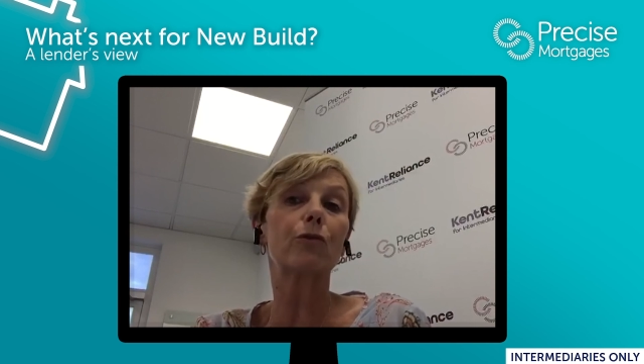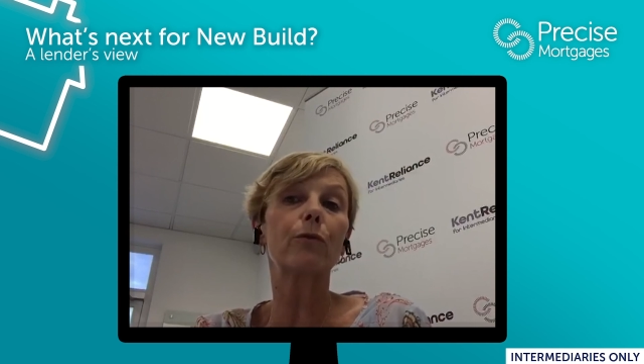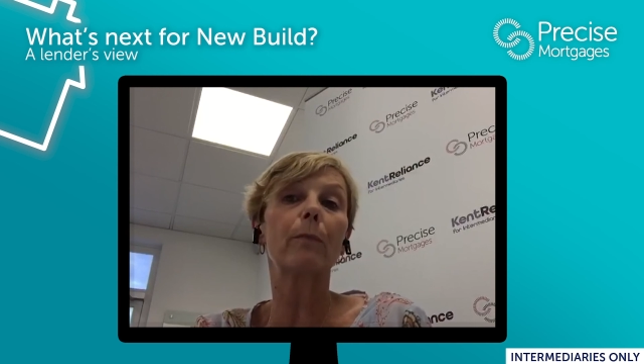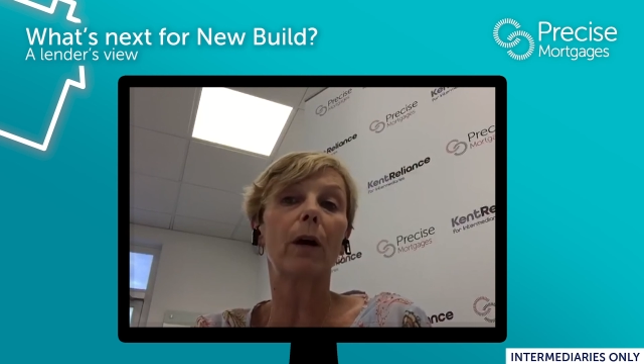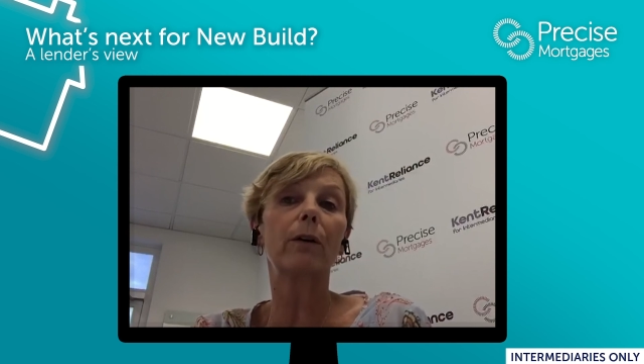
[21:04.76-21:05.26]
a
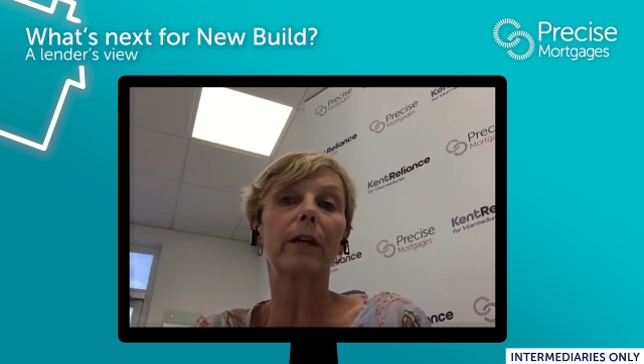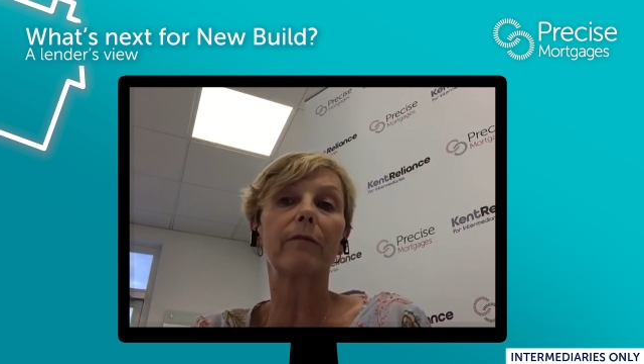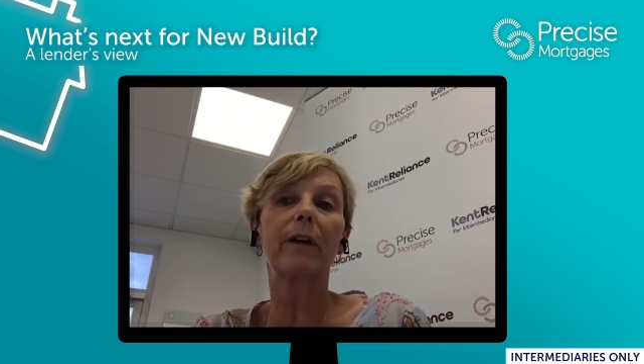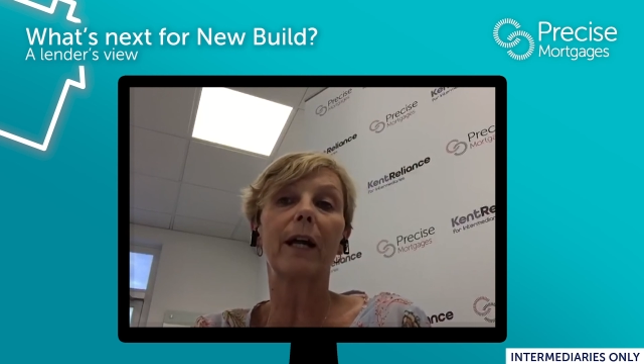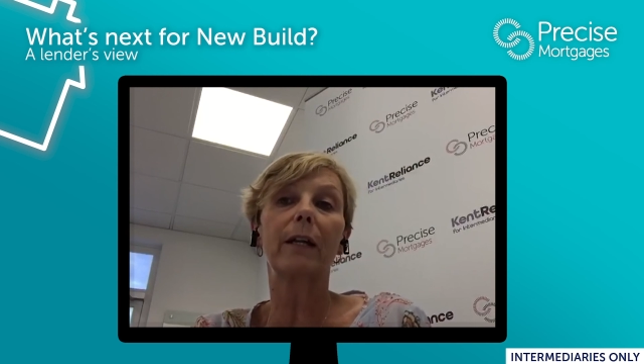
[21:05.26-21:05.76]
true
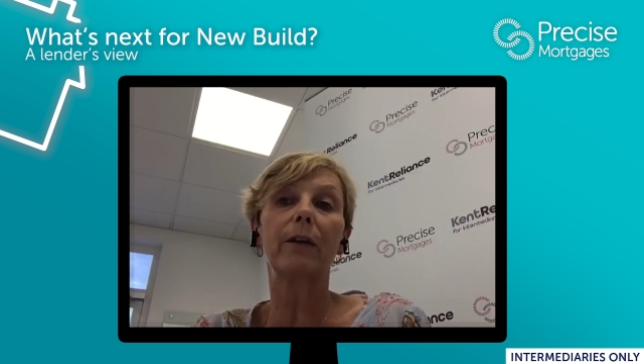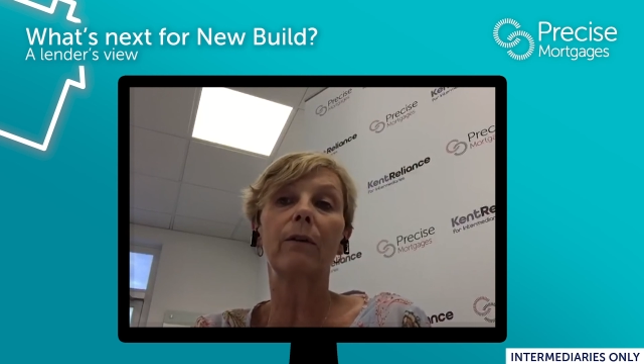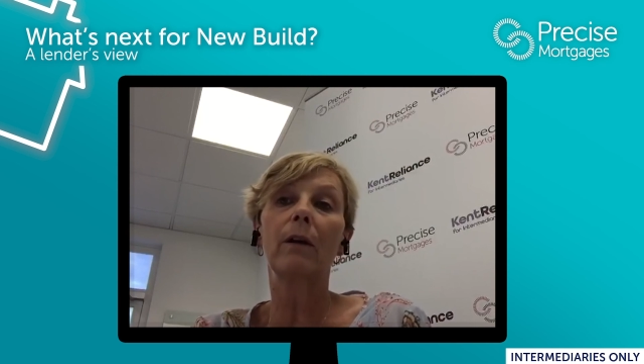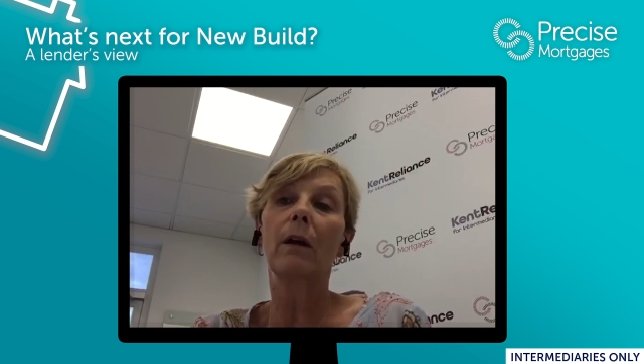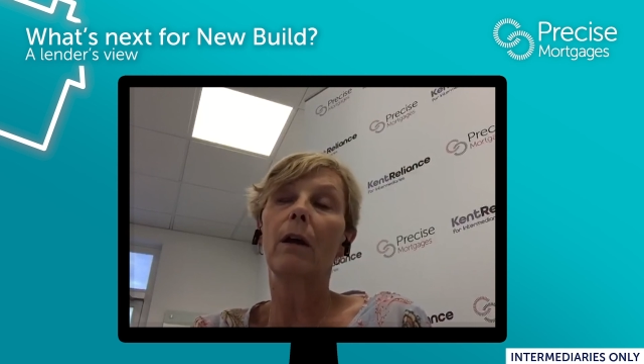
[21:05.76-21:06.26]
market
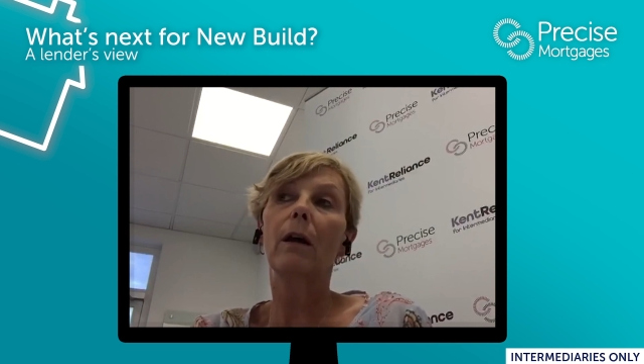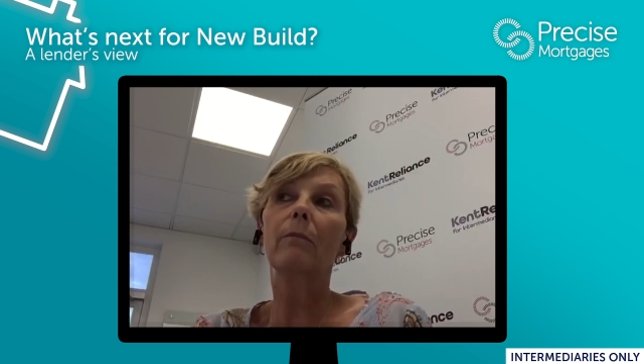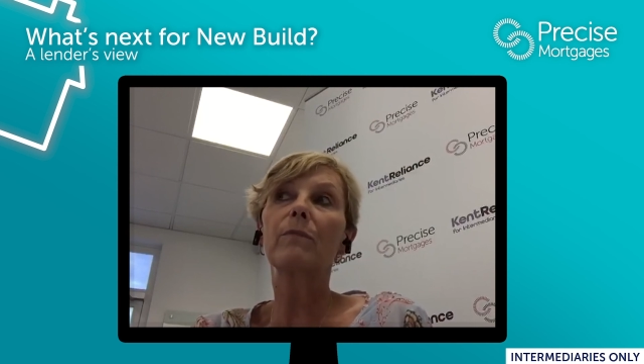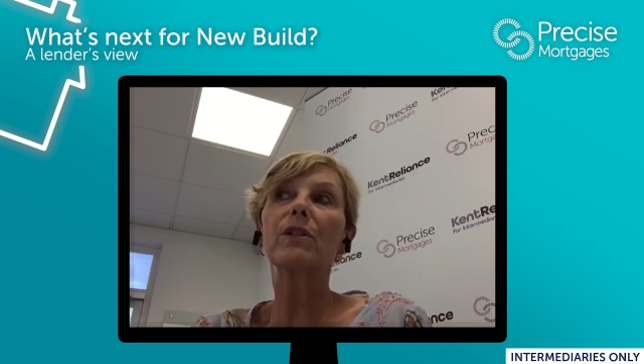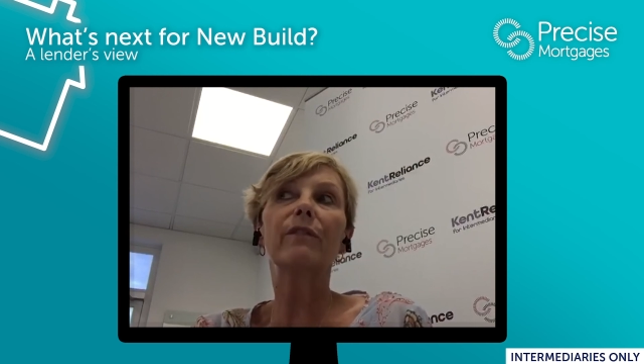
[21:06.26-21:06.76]
value.
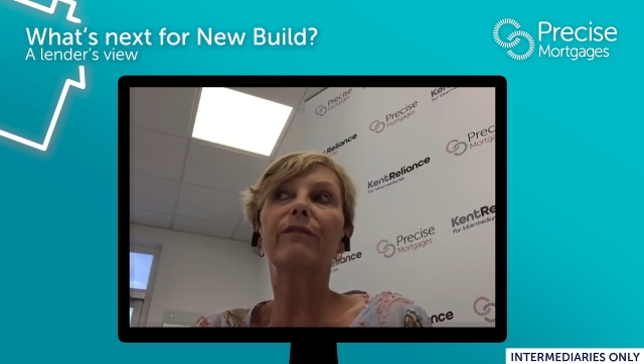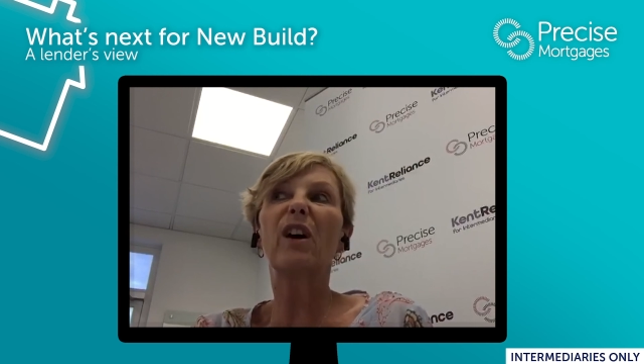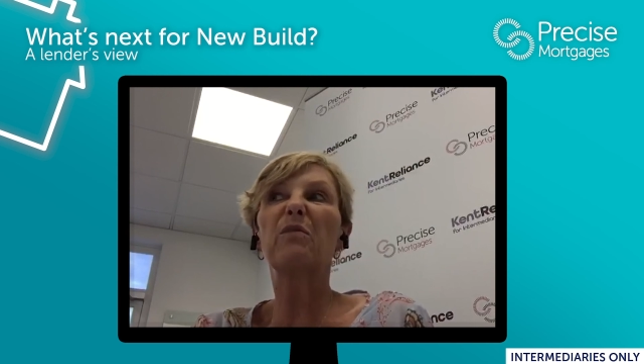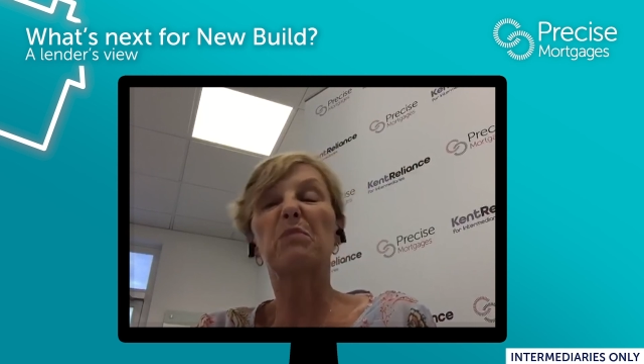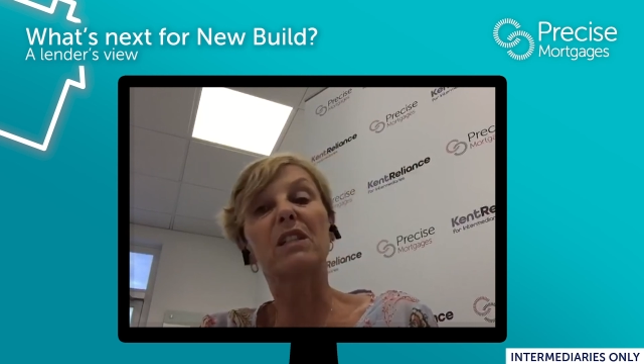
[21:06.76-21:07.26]
So
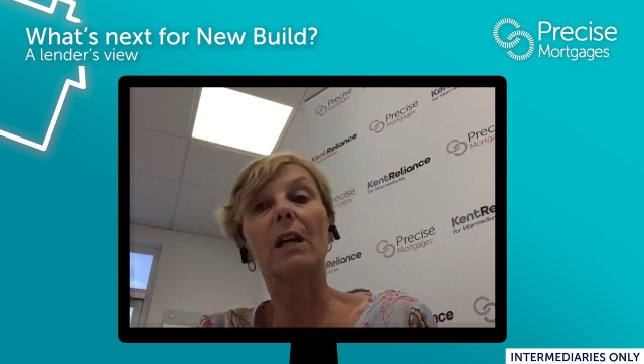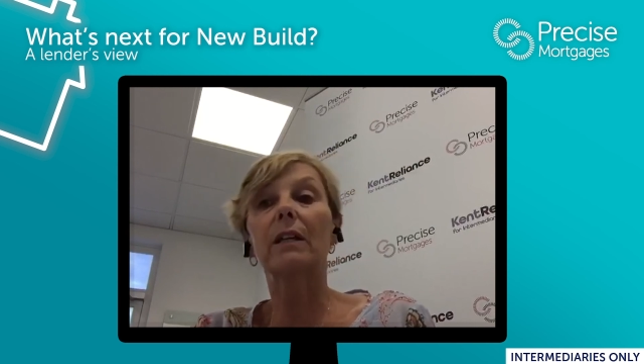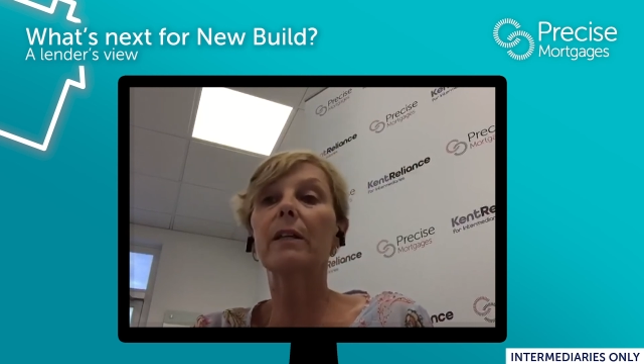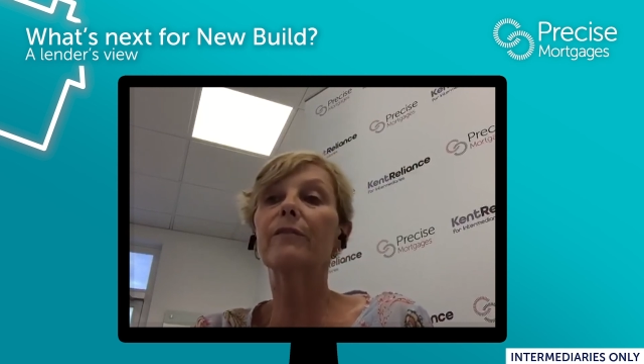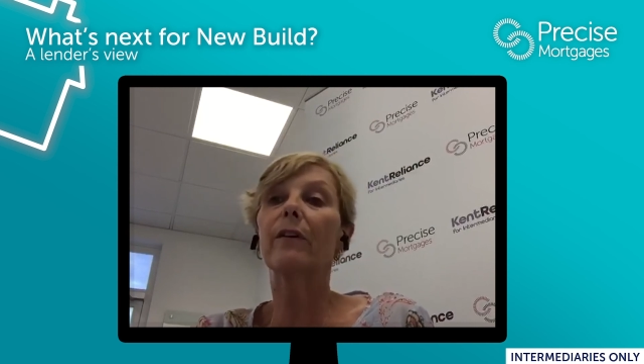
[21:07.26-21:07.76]

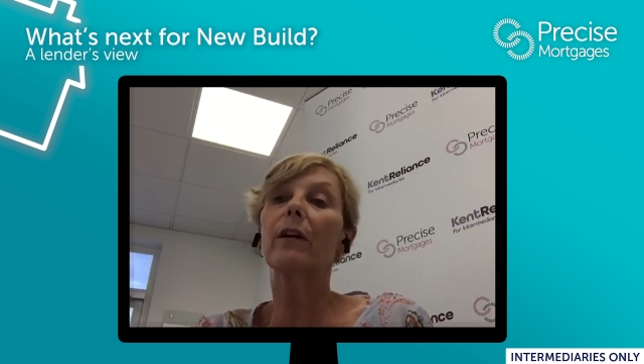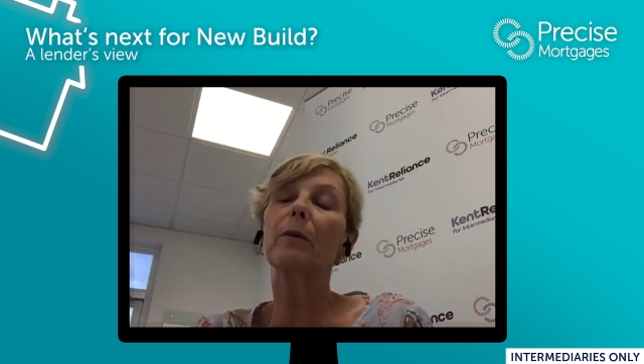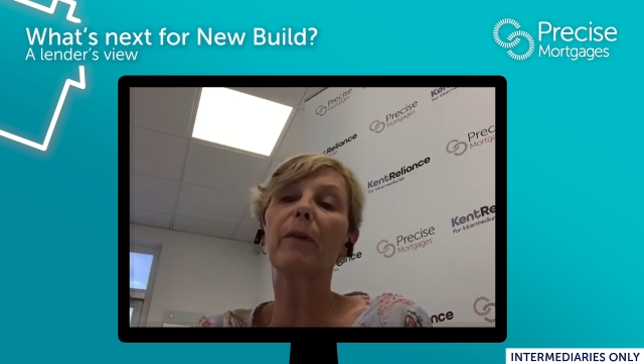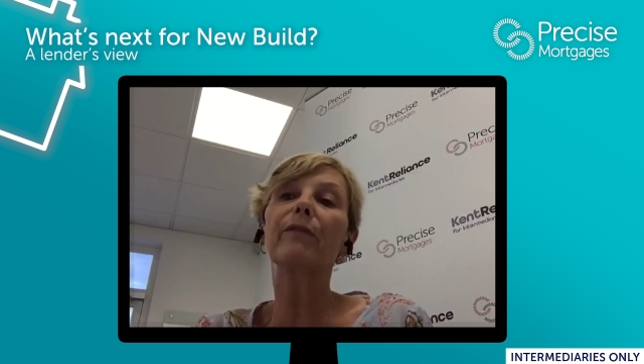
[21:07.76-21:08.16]
5% is fine.